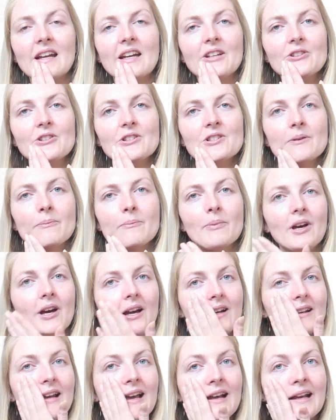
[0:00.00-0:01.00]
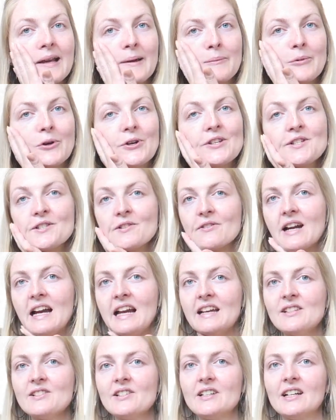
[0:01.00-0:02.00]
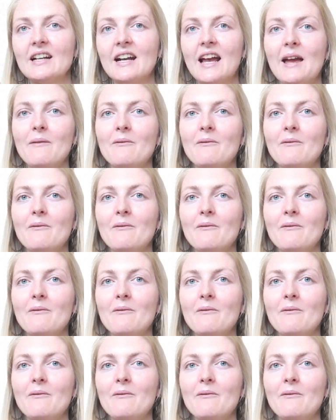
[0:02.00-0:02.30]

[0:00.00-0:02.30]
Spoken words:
I just applied like a moisturizer.